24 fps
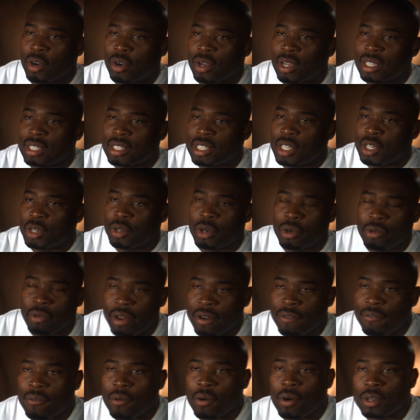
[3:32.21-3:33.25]
continue to
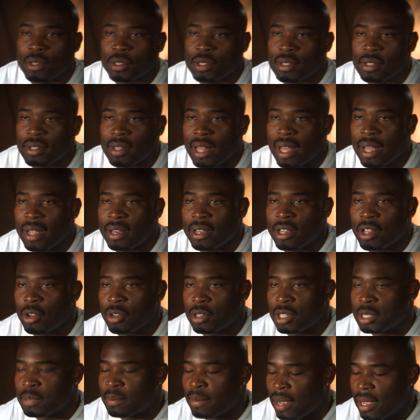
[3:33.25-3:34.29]
reinforce that
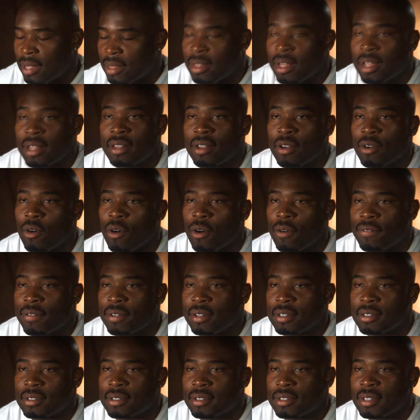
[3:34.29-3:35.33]
despite that they're
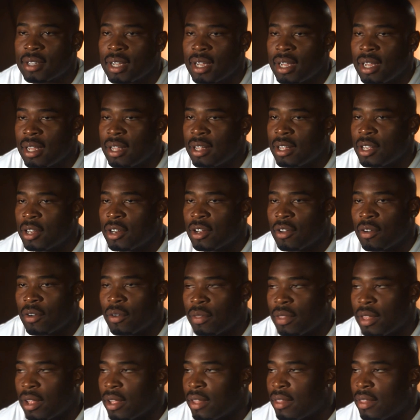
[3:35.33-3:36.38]
orphans, that